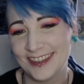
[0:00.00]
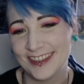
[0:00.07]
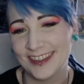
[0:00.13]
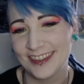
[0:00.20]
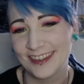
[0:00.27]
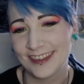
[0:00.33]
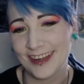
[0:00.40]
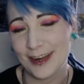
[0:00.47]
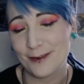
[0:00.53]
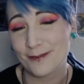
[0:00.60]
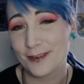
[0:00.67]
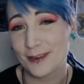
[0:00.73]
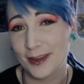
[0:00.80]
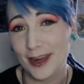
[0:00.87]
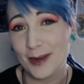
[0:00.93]
and look out
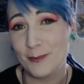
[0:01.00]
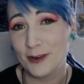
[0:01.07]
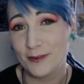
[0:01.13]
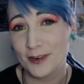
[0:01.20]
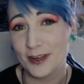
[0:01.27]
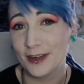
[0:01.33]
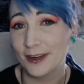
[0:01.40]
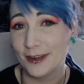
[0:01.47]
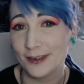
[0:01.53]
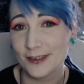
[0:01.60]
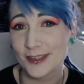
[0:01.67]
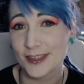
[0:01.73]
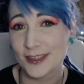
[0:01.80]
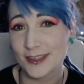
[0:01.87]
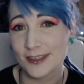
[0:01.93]
for the gaming
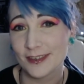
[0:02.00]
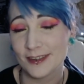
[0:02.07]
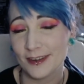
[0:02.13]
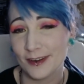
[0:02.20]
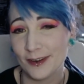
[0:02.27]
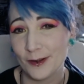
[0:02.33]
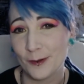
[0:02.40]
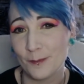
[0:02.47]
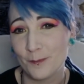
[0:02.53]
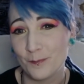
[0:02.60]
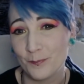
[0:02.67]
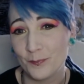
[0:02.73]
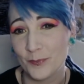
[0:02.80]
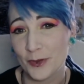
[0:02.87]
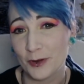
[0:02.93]
videos
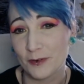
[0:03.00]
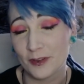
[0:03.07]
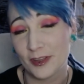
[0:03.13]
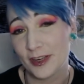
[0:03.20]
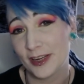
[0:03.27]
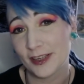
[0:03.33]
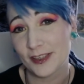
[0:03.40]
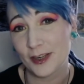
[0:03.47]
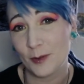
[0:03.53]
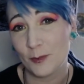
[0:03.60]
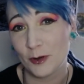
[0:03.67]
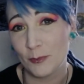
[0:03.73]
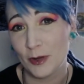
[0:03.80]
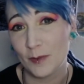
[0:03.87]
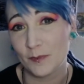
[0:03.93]
um, over the next couple
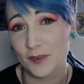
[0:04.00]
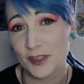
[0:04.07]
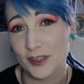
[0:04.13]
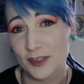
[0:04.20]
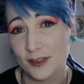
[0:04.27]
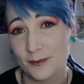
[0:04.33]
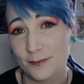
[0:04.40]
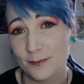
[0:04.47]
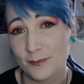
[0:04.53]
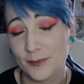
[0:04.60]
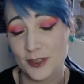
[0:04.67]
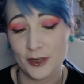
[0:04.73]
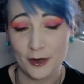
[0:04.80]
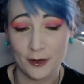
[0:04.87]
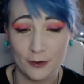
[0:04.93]
of months.
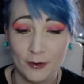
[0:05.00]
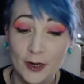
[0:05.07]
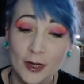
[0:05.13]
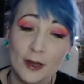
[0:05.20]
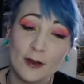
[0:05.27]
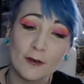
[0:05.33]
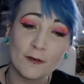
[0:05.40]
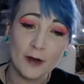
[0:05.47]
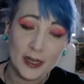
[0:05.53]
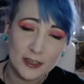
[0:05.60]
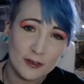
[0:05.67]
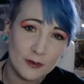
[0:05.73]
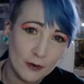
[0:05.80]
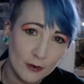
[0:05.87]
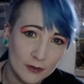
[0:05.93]
So fret
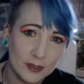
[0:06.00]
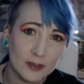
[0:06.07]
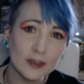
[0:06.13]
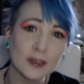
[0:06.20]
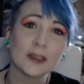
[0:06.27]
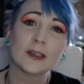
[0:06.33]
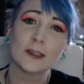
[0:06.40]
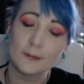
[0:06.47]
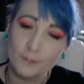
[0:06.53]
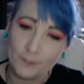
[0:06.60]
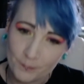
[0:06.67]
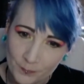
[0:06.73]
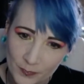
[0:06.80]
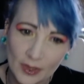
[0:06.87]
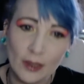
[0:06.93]
not,
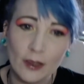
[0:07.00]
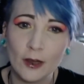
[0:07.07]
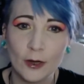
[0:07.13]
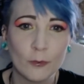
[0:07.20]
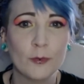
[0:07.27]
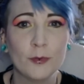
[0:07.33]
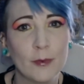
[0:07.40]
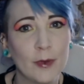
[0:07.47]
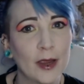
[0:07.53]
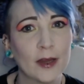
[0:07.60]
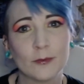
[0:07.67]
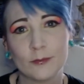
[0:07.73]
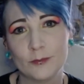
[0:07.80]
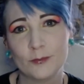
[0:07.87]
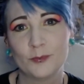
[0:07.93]
I will be back
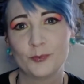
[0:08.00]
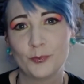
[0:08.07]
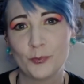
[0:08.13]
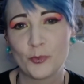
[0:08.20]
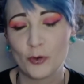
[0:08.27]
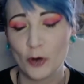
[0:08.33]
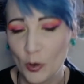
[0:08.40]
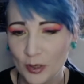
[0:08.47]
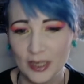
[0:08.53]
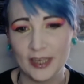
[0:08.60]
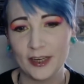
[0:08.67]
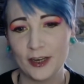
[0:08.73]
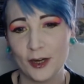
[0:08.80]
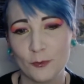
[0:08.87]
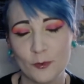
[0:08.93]

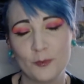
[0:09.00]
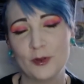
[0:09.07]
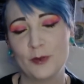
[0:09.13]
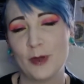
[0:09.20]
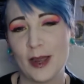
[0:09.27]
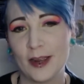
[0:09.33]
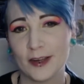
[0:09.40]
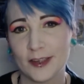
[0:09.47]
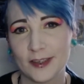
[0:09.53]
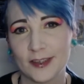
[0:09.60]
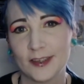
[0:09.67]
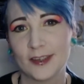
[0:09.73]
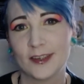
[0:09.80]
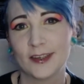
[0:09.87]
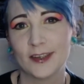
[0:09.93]
properly. I will be back
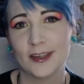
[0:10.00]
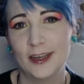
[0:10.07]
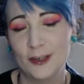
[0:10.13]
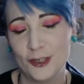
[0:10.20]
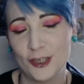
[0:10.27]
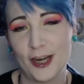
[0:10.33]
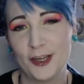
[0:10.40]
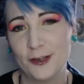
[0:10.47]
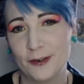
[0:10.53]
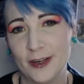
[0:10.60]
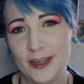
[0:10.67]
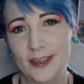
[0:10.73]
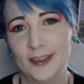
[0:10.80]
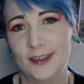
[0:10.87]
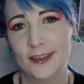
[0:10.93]
in
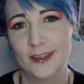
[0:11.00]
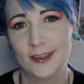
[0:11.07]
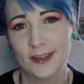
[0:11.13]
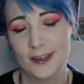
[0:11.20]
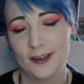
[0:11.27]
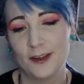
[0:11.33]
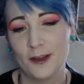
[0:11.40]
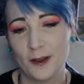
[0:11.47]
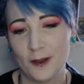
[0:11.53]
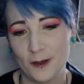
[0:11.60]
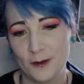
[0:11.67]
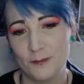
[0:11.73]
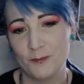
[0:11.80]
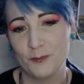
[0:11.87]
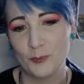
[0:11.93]
January.
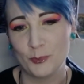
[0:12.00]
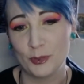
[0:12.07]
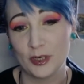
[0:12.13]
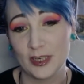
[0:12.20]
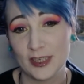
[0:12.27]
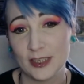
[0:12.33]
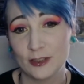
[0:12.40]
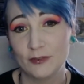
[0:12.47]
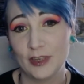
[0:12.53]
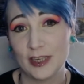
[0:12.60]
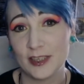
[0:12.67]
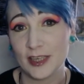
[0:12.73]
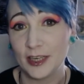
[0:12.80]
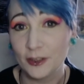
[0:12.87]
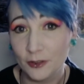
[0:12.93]
Um, but until then,
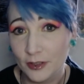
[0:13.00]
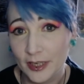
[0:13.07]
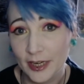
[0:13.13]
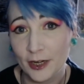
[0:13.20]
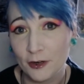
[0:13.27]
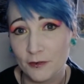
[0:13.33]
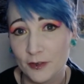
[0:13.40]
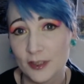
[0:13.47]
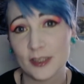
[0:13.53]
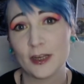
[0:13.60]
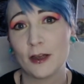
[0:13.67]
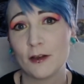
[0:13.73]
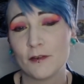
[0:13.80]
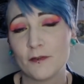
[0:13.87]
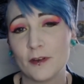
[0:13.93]
take good care of
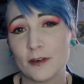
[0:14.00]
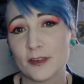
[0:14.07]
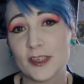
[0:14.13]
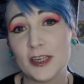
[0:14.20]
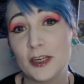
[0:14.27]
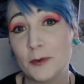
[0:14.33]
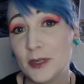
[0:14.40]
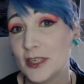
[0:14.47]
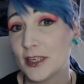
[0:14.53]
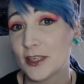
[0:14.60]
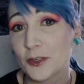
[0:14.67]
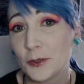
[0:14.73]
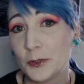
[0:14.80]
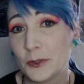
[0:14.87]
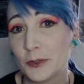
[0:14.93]
yourself. I'll see you in
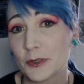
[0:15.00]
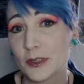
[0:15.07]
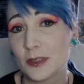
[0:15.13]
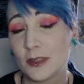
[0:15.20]
Discord,